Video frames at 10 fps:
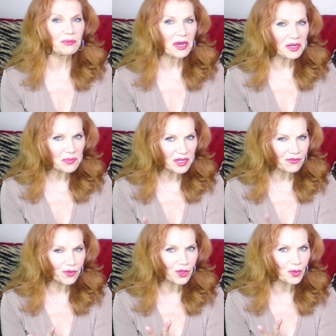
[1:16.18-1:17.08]
There might have been
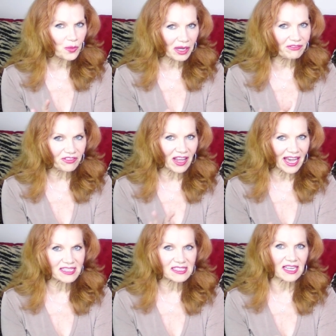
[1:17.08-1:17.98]
a few red
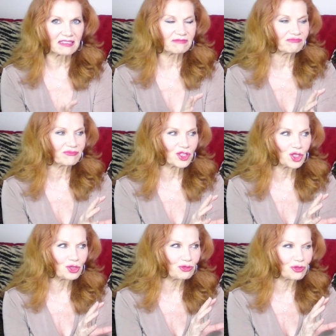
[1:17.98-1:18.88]
flags that
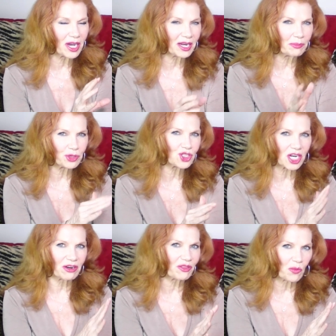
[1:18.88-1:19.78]
you kind of
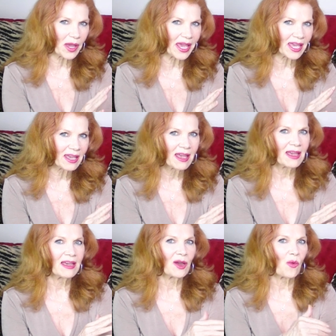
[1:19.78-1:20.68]
pushed out of the way
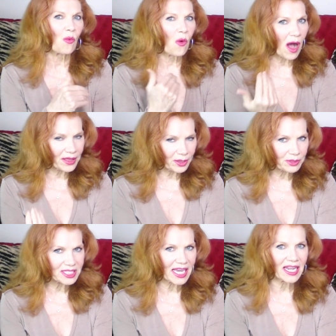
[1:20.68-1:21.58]
while
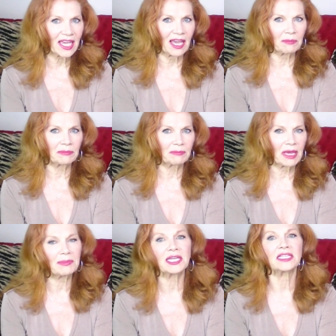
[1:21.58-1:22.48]
you were dating him.
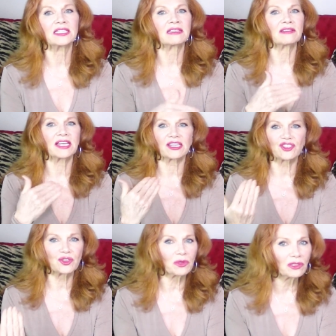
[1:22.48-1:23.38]
Maybe he didn't
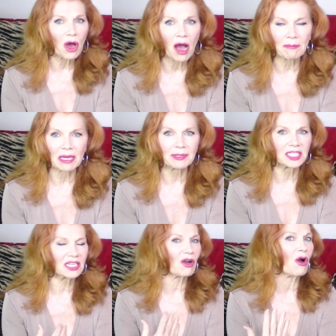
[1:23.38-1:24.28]
text you a lot,
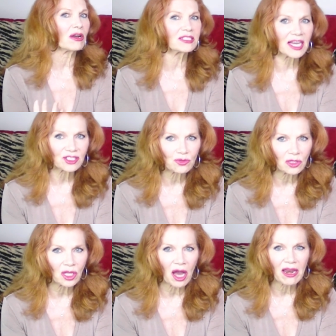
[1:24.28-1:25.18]
maybe he didn't contact
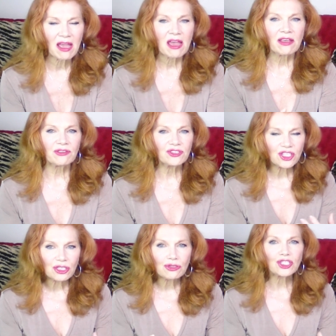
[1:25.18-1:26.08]
you a lot.
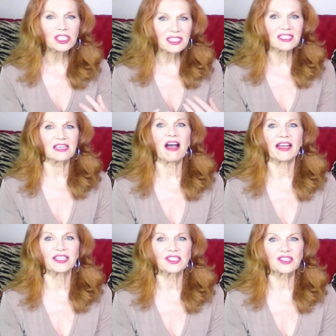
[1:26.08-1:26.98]
There's usually
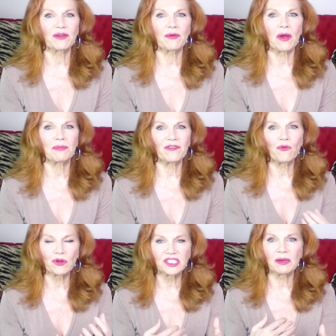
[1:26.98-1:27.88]
signs
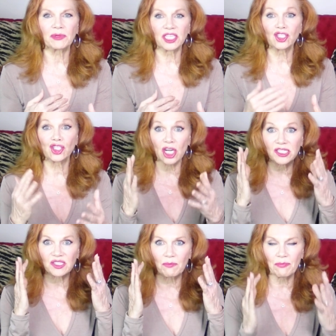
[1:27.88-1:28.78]
before somebody
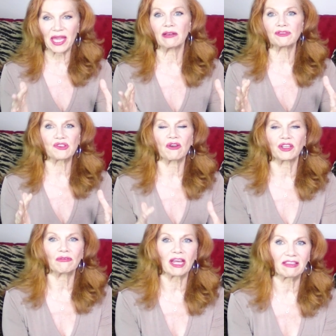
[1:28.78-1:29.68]
just bails
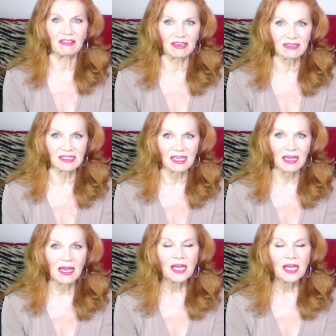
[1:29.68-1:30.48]
on you like this.